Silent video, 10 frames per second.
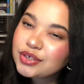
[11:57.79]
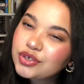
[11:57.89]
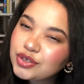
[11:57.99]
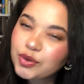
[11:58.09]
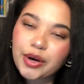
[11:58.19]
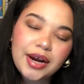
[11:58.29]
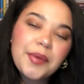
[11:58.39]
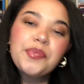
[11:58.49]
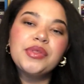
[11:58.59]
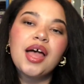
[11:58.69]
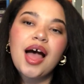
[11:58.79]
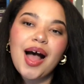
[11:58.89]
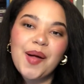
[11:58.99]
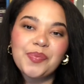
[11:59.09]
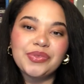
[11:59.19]
little story.
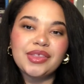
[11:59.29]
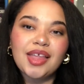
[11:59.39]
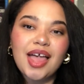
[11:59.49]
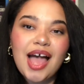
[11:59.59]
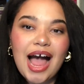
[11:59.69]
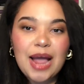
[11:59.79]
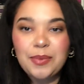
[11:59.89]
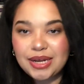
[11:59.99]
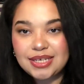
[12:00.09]
I went